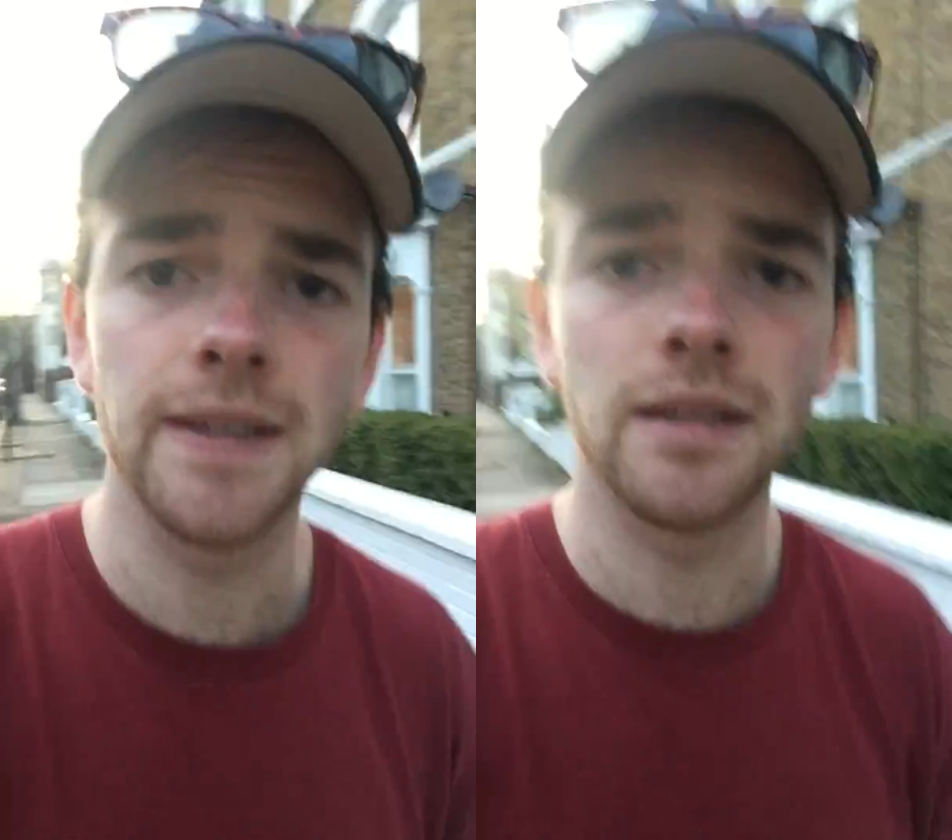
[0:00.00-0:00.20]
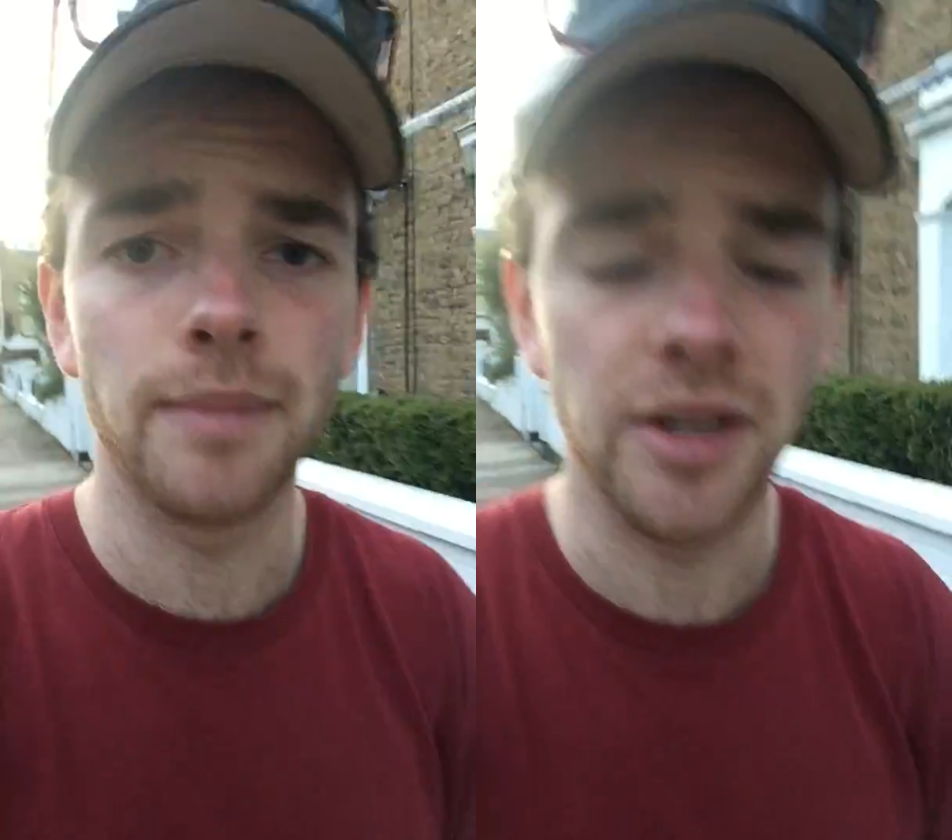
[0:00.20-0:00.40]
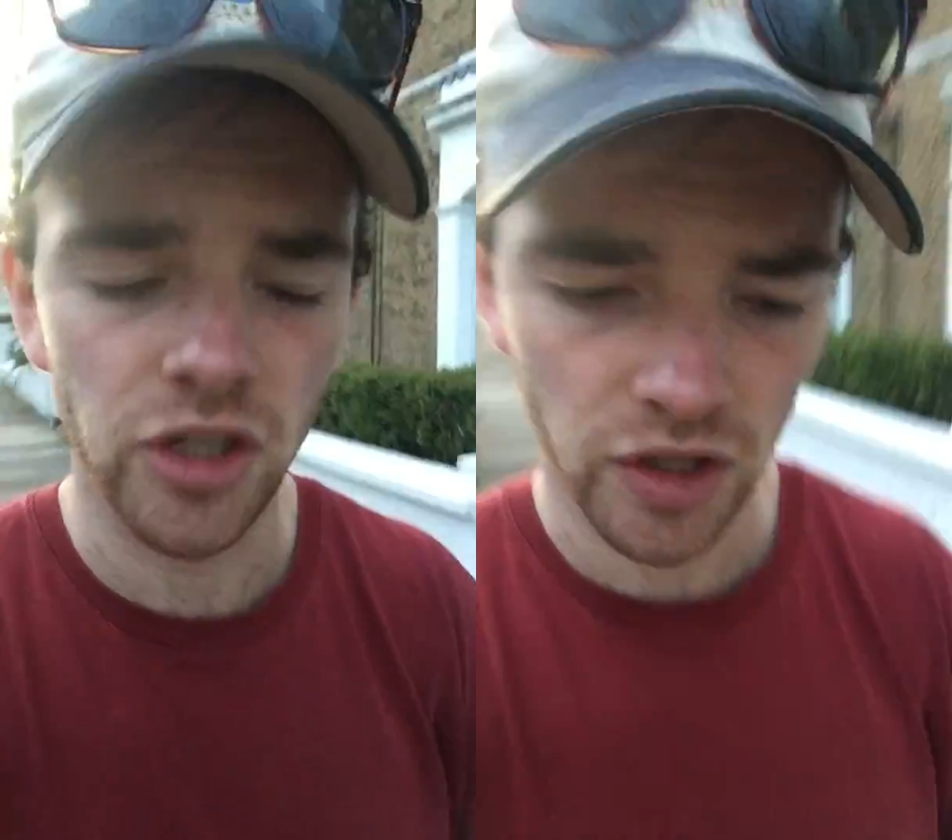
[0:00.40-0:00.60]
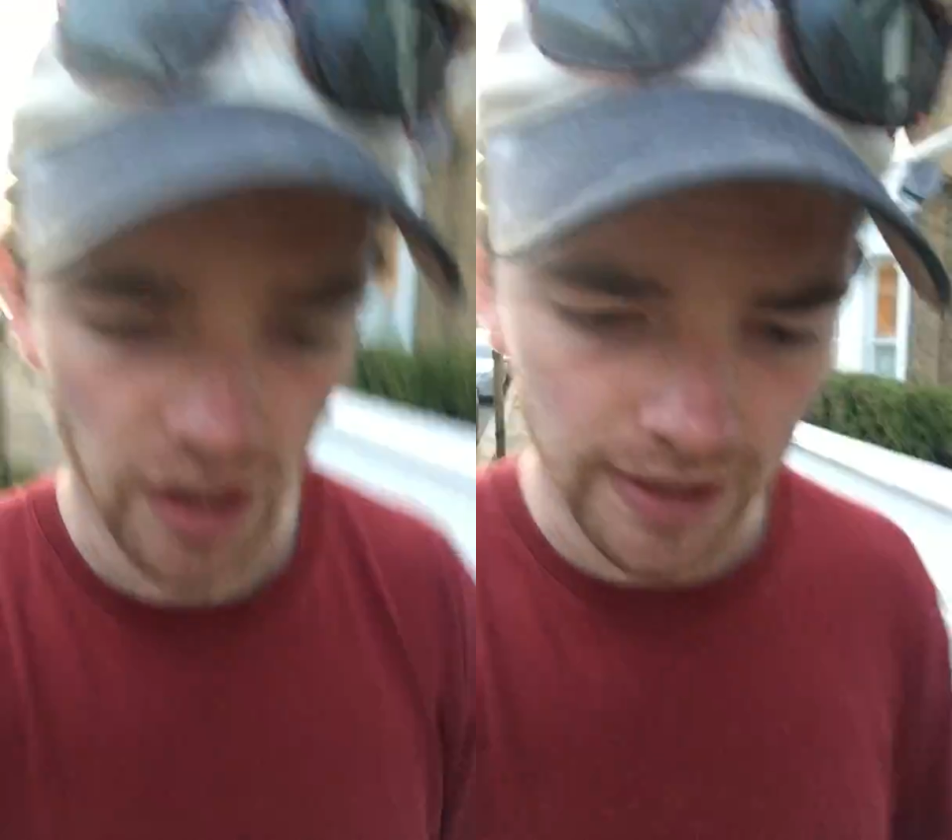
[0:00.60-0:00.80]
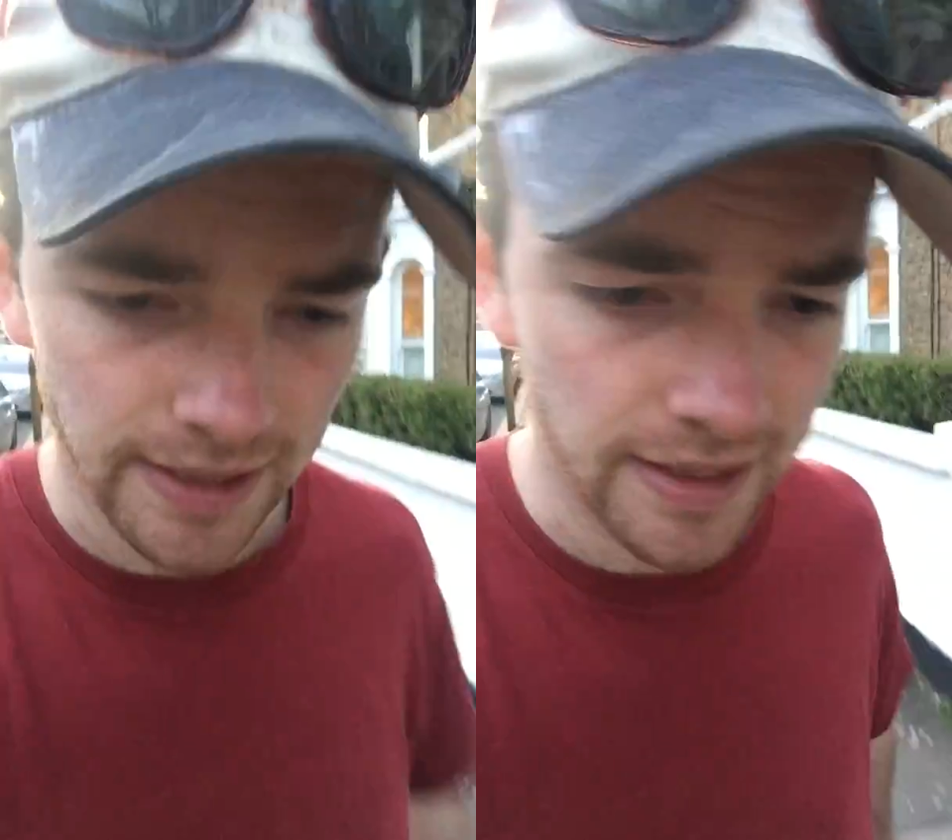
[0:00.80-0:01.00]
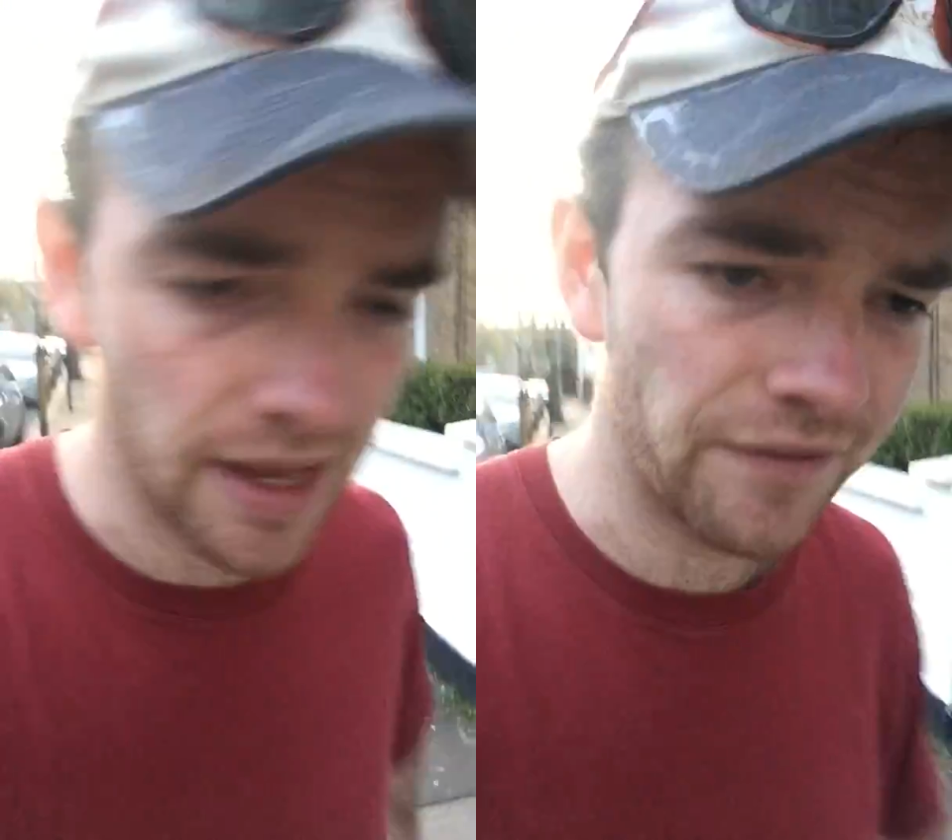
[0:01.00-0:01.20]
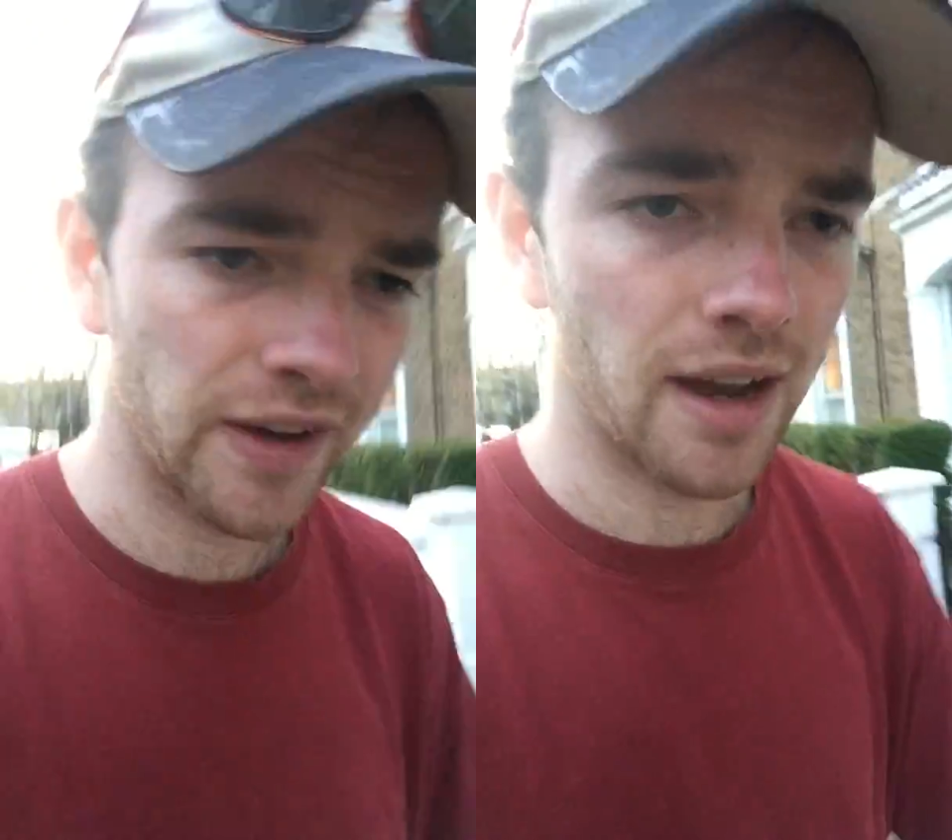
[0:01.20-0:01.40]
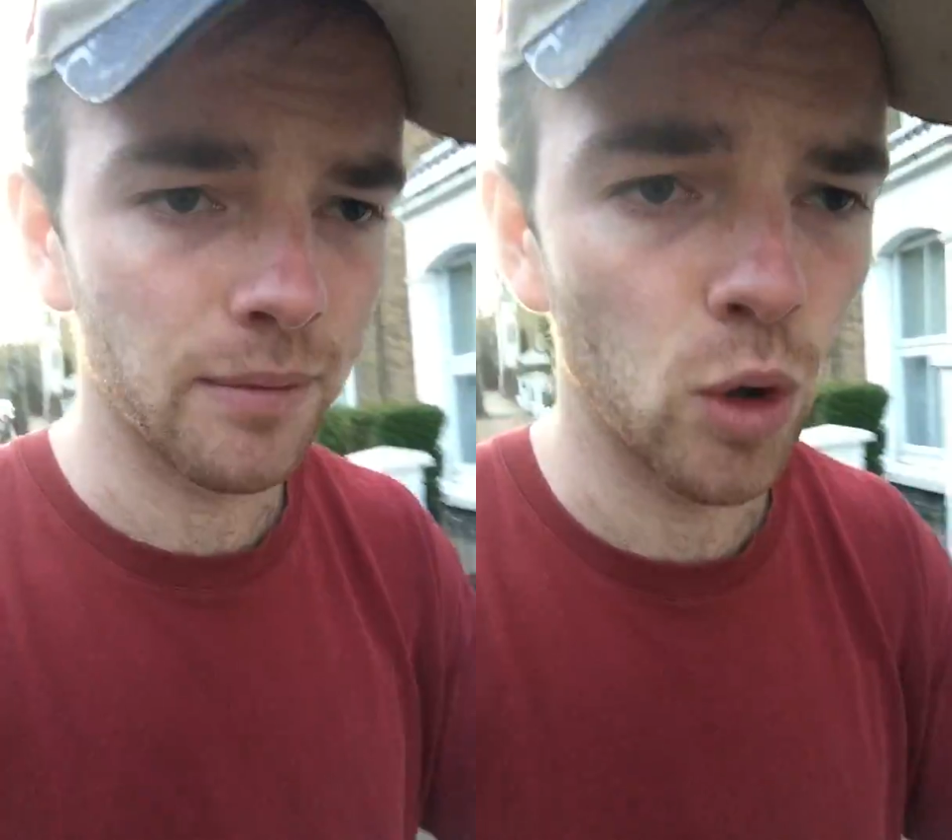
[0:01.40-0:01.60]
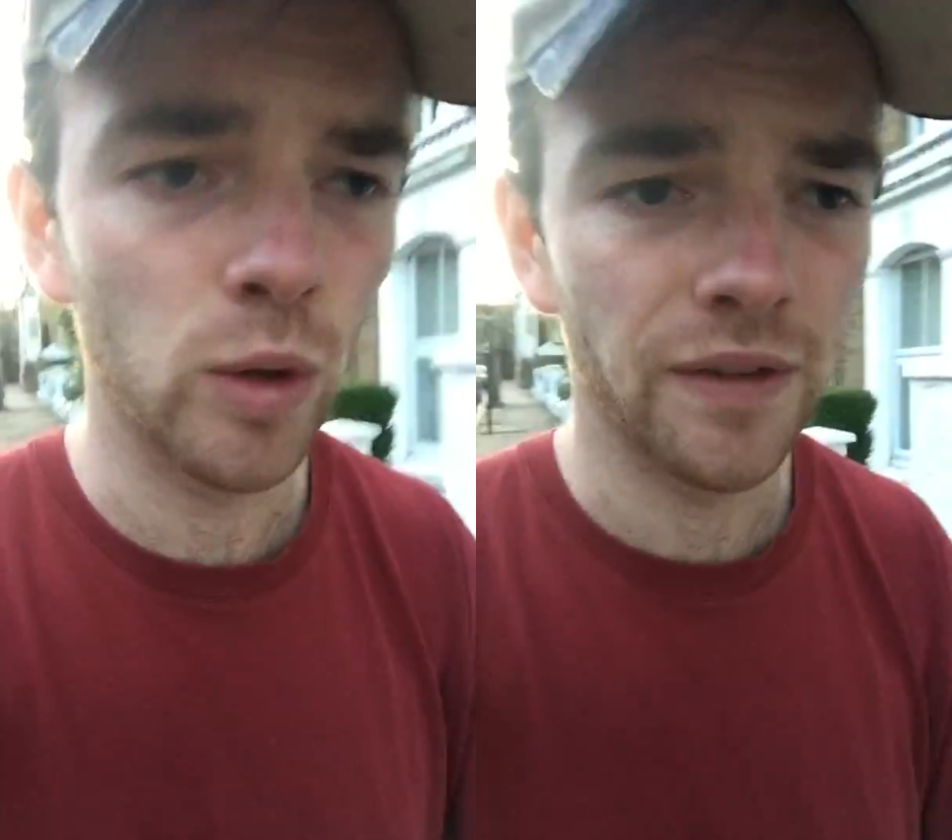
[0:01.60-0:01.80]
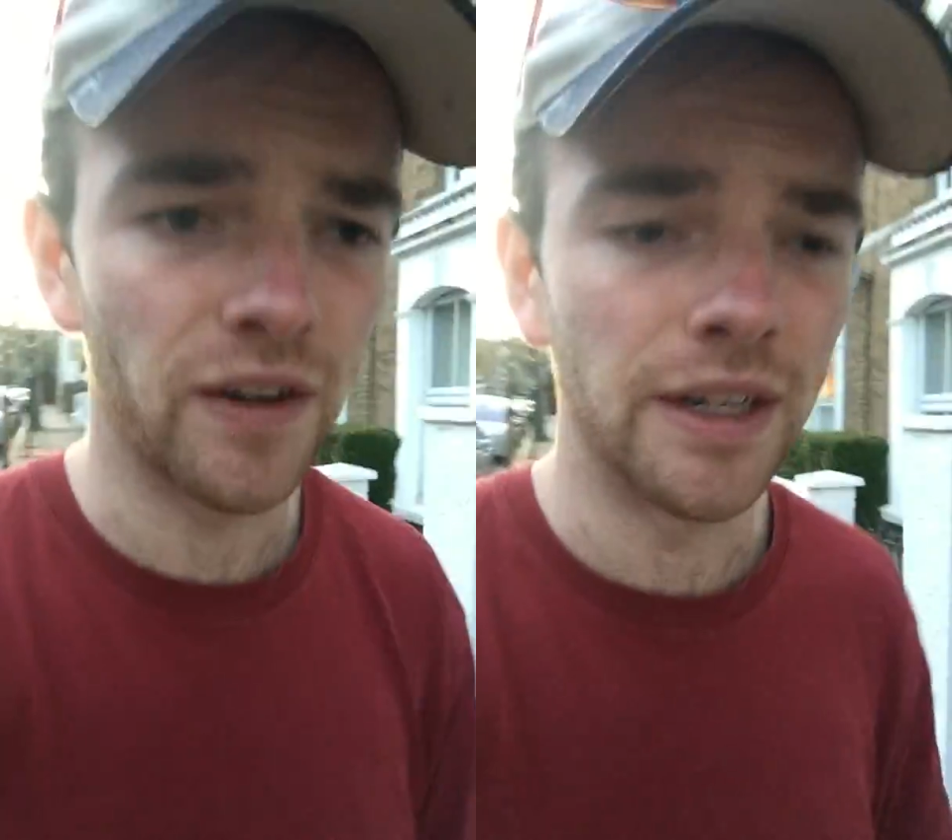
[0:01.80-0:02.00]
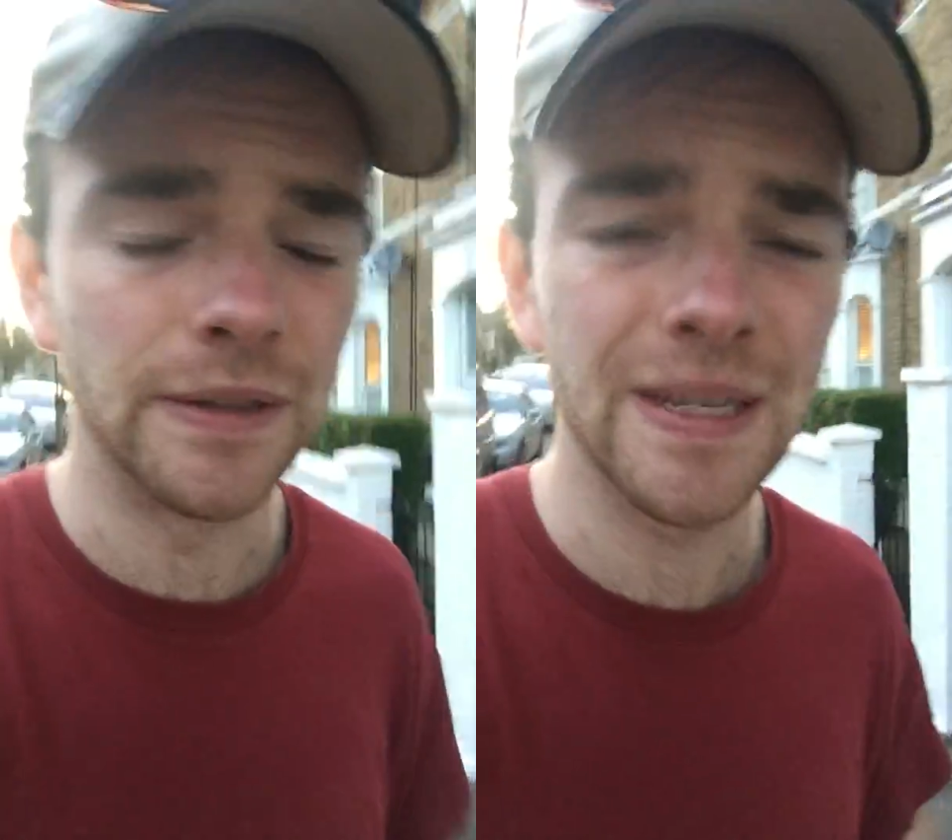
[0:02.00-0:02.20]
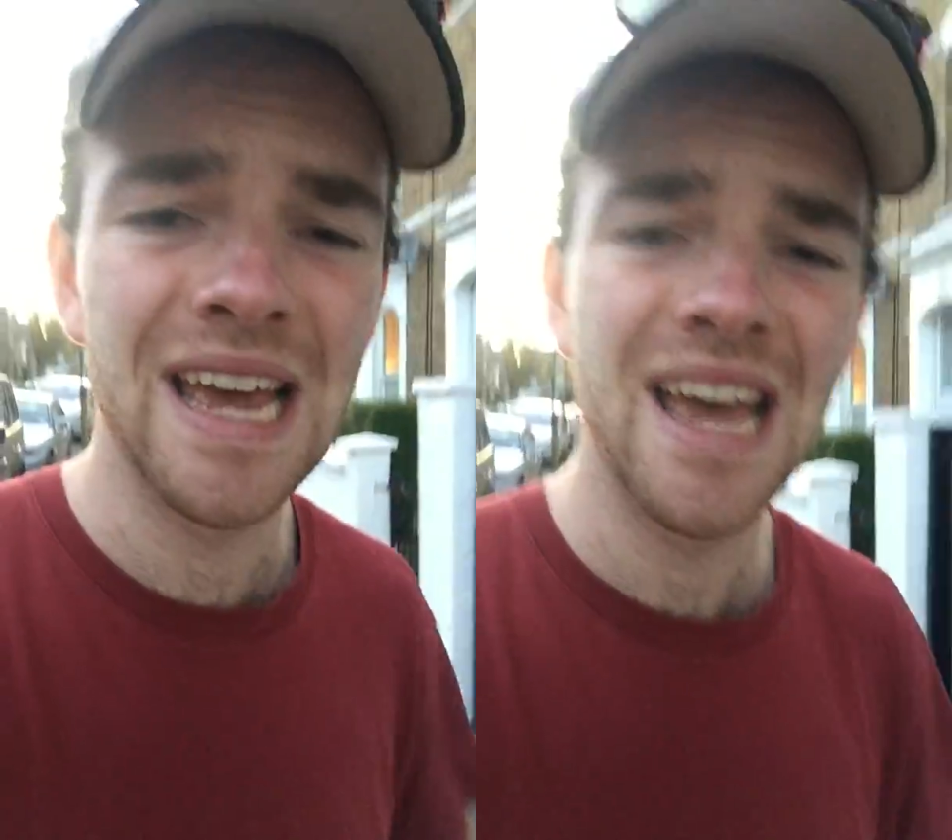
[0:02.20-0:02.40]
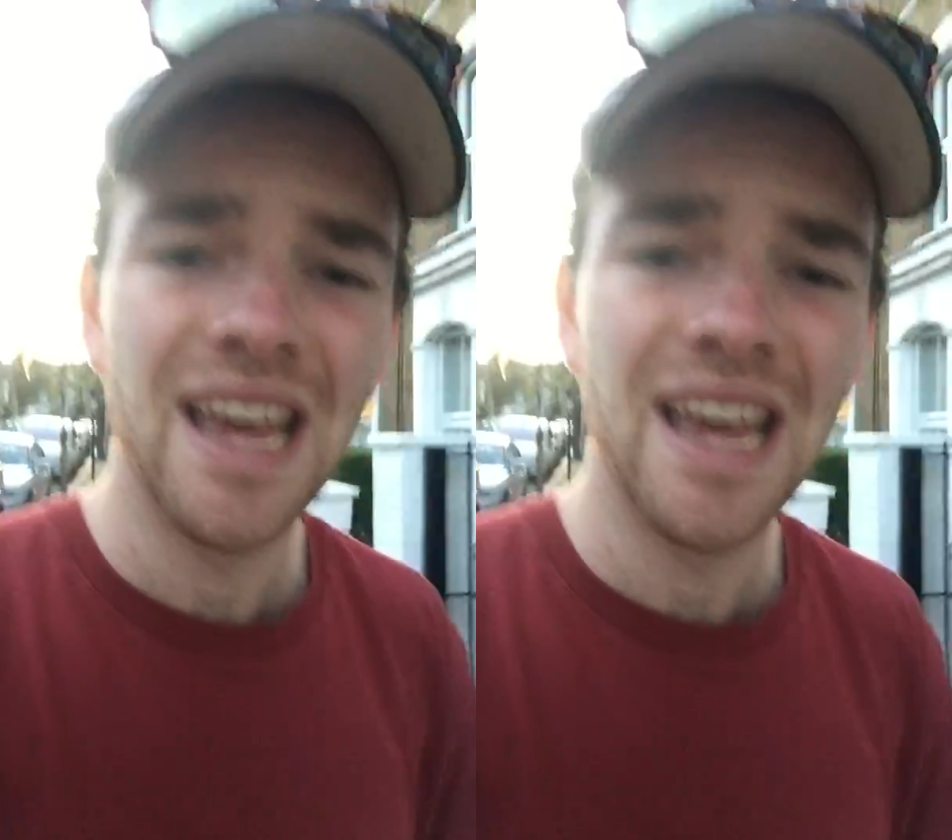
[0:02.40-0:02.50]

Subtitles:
versus Manchester United in the FA Cup quarterfinals,